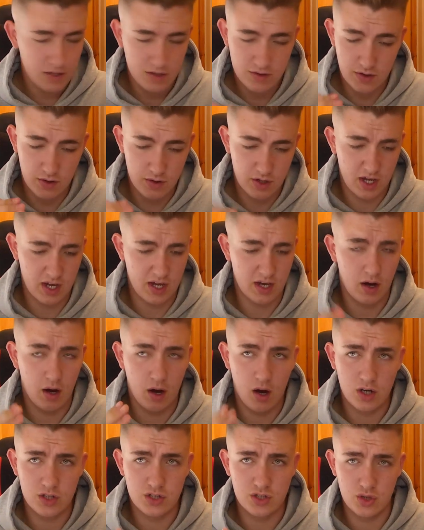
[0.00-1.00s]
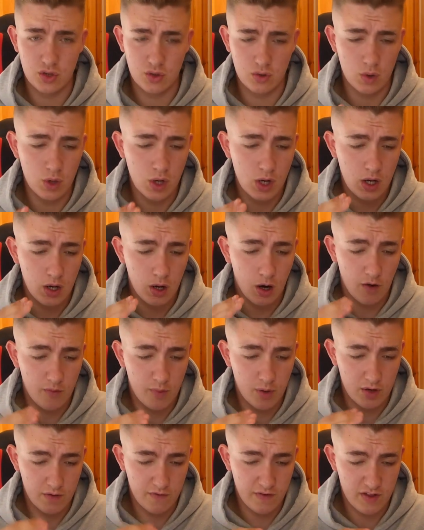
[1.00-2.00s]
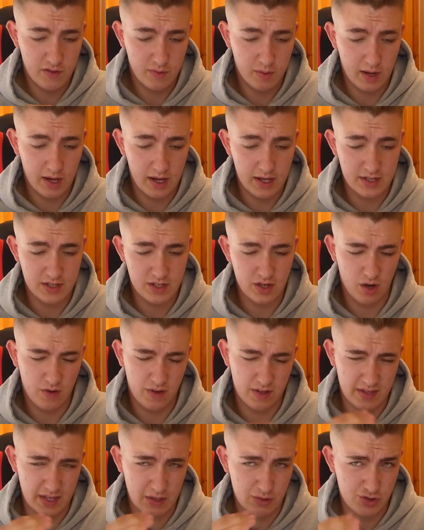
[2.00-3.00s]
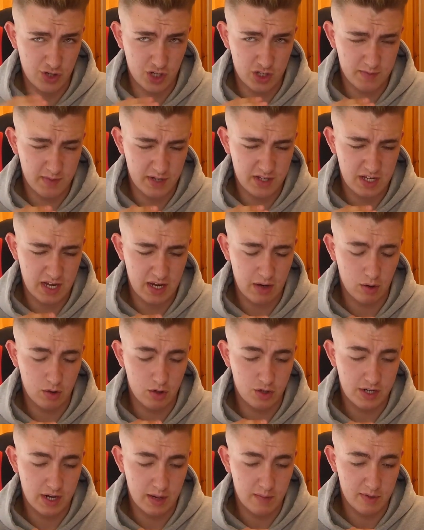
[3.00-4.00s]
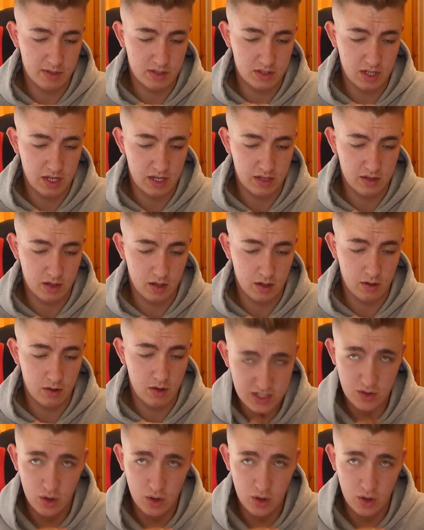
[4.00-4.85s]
So yeah, Arsenal, I've put in fifth place. I think they'll just miss out on the Champions League though.